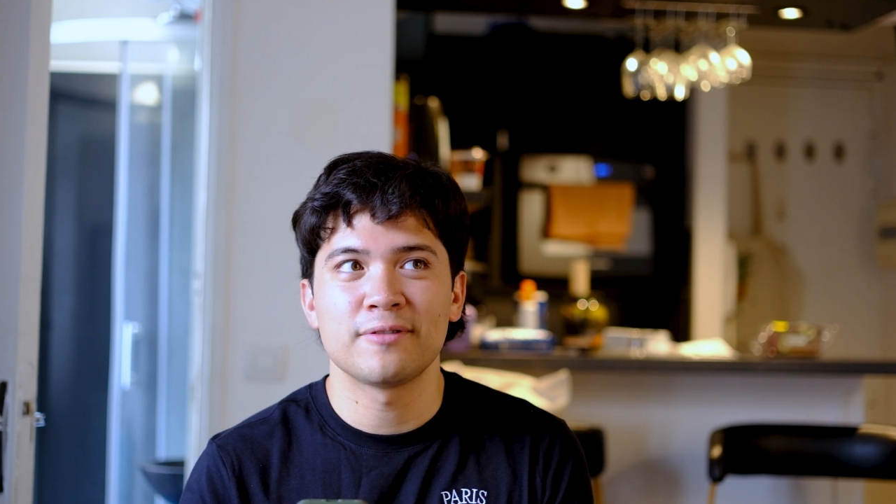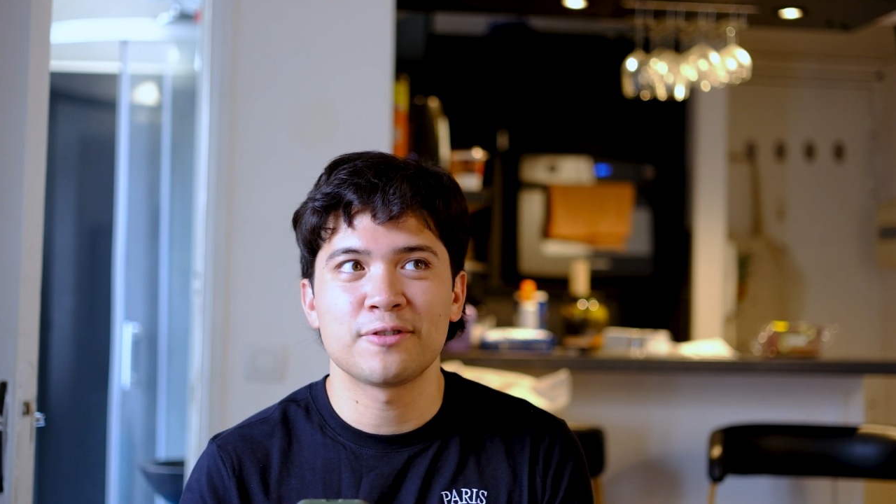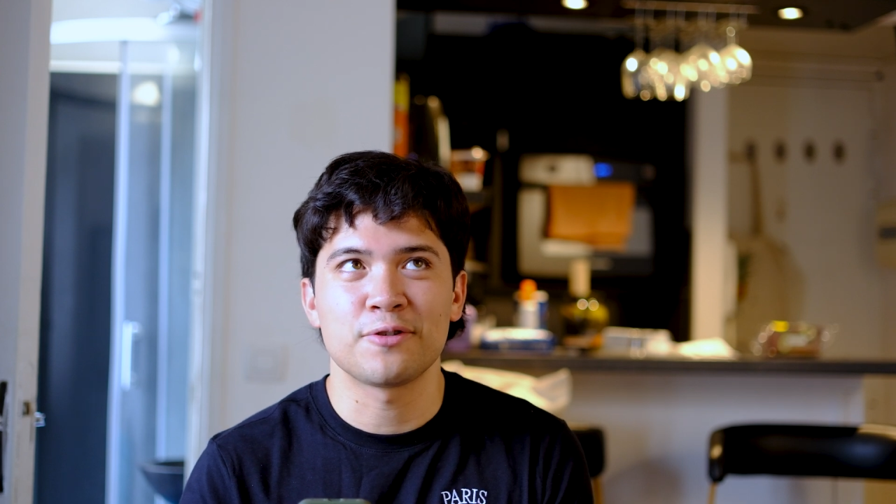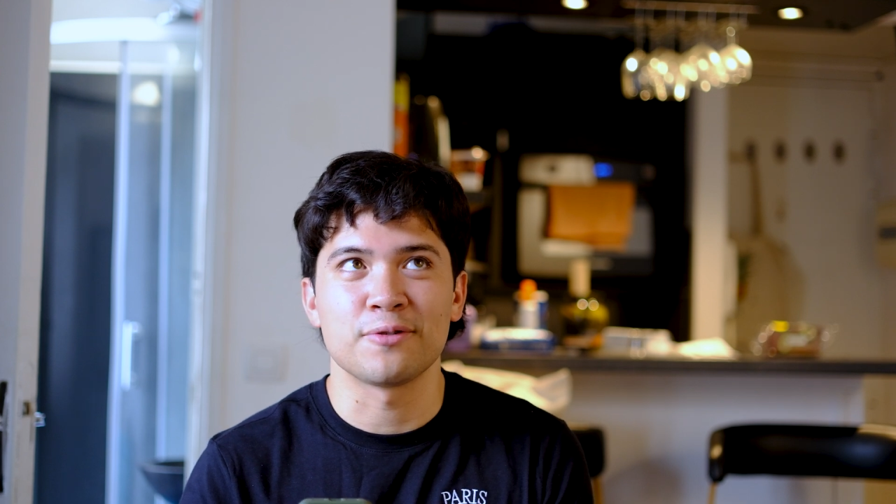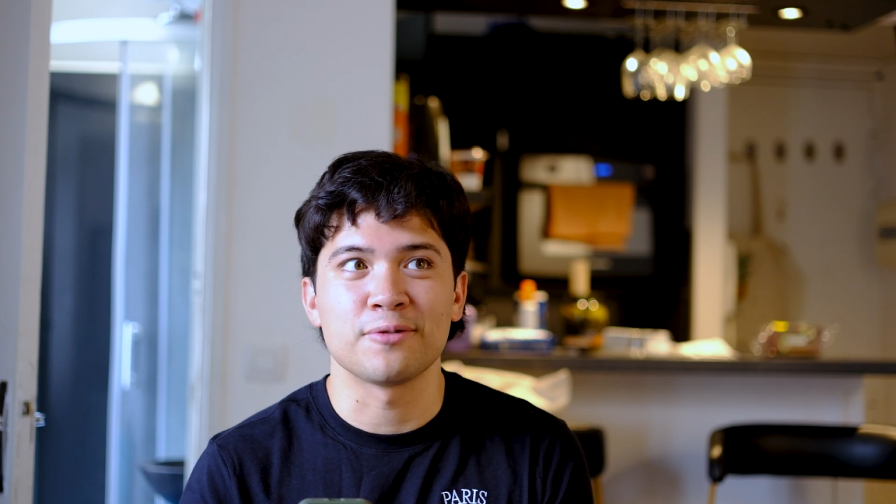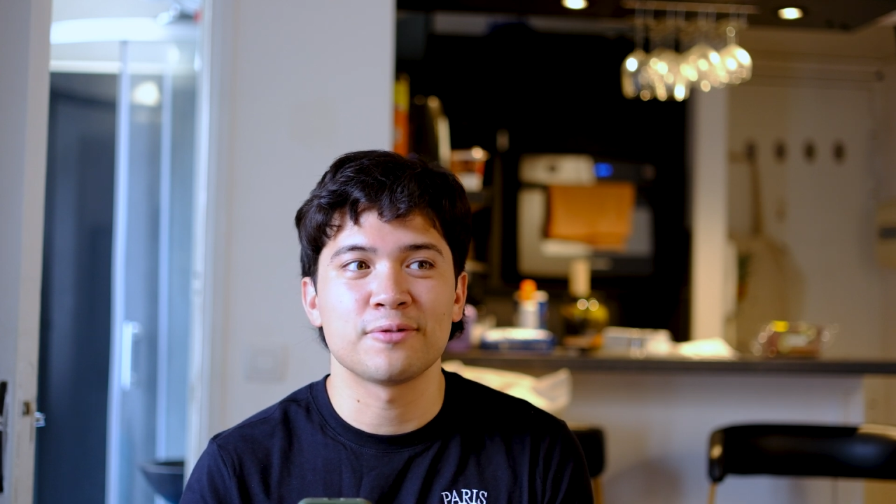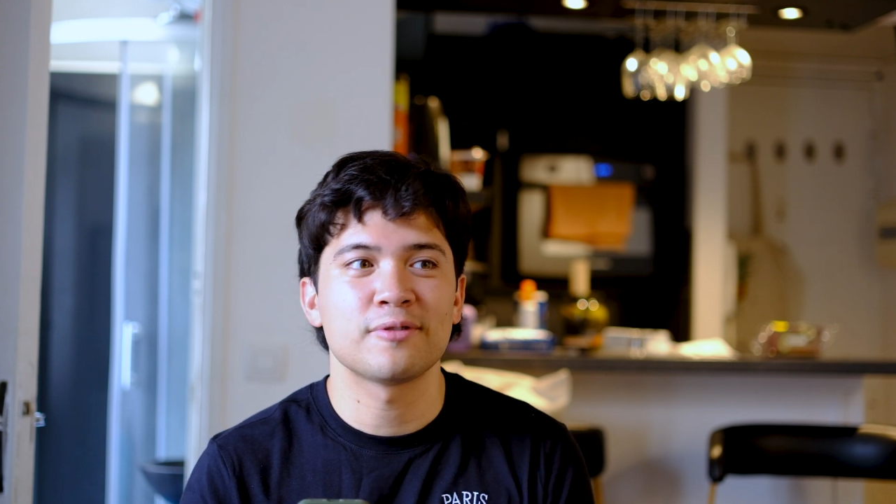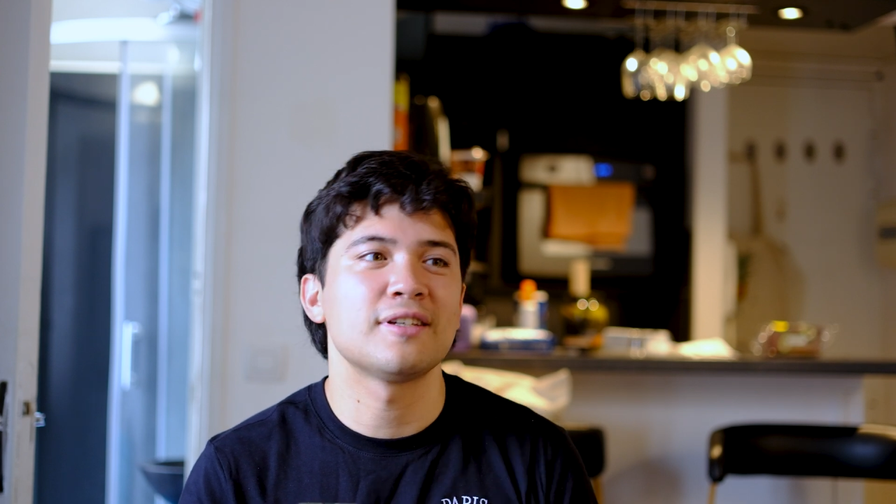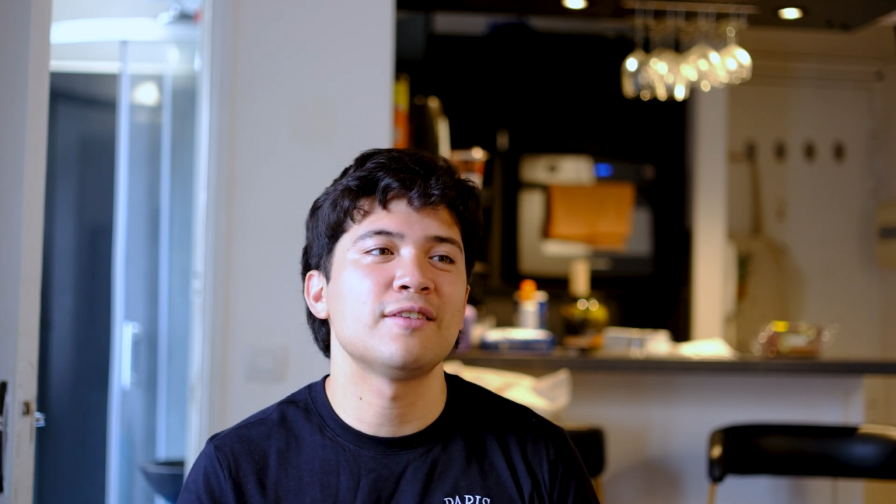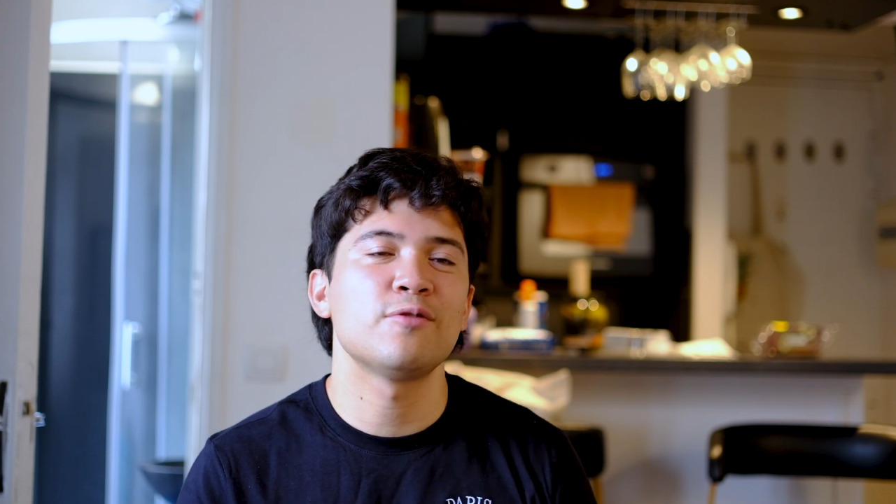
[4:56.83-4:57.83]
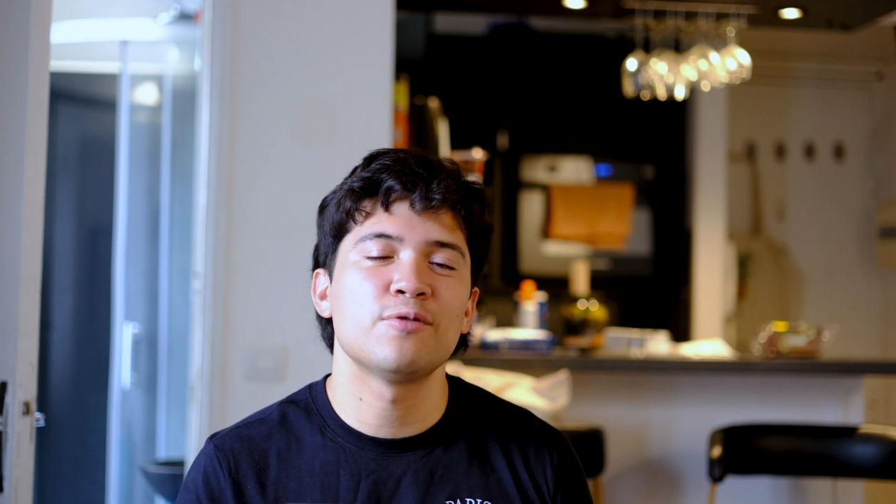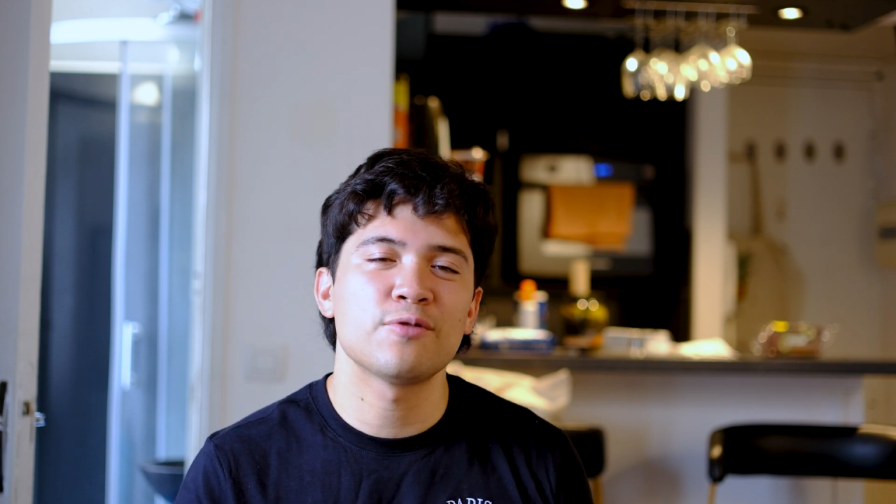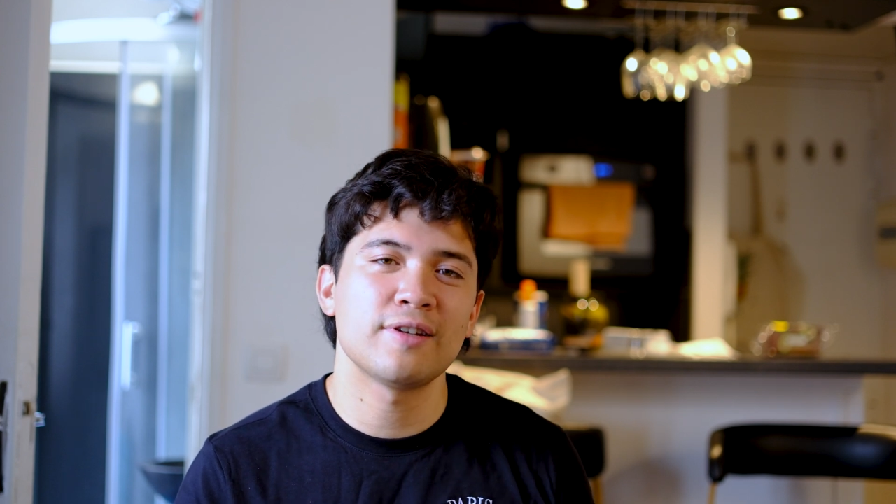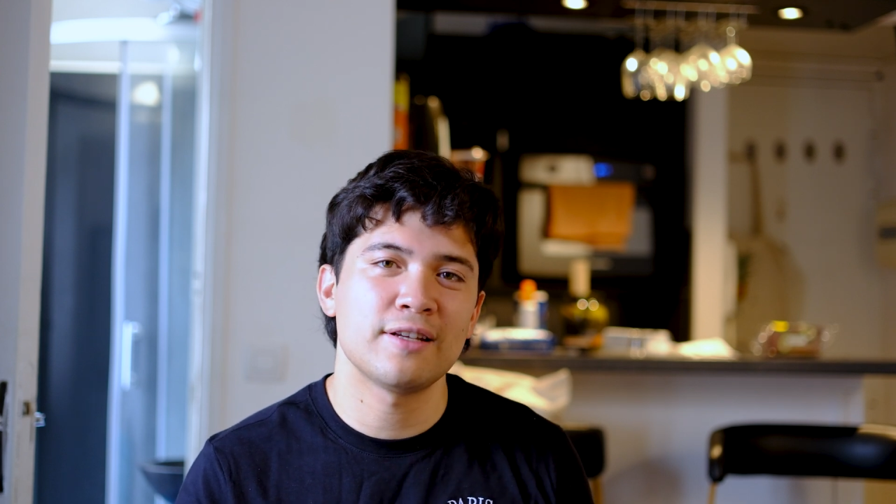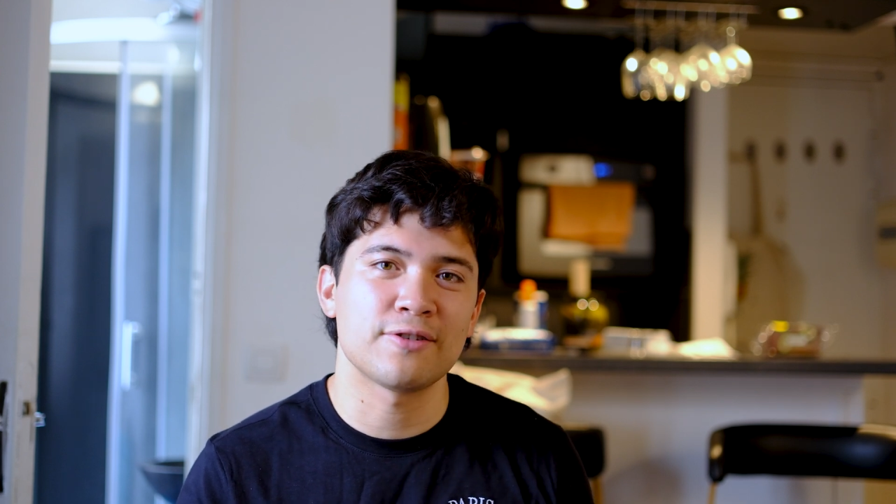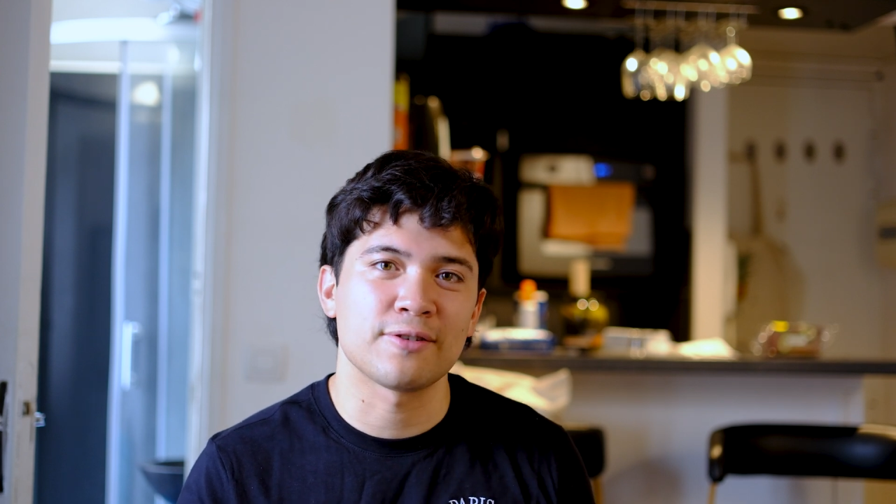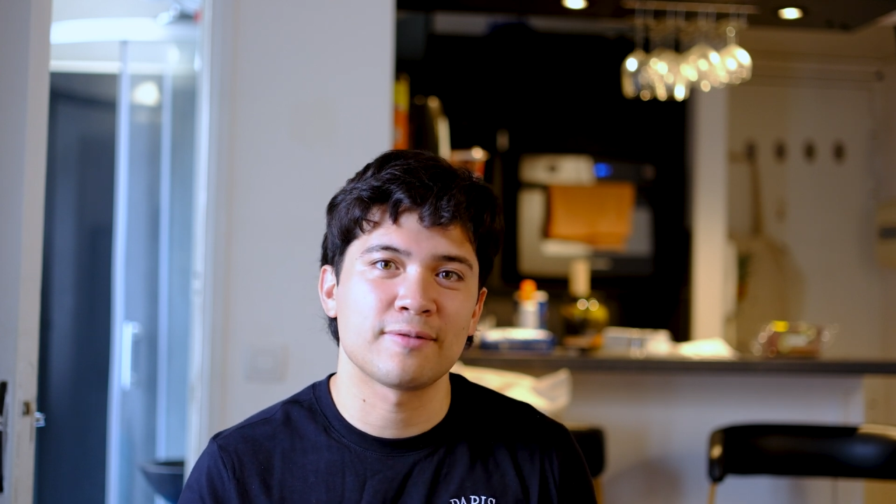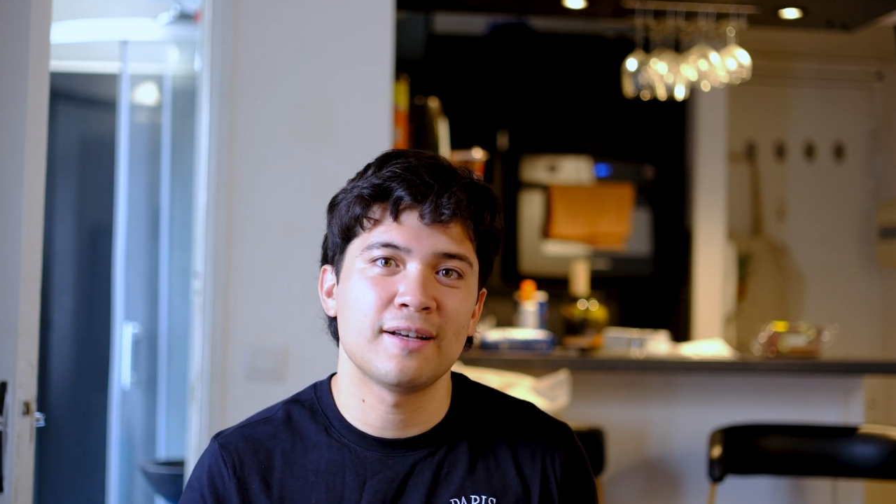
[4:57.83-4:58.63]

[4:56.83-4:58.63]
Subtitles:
to if you enjoy nature.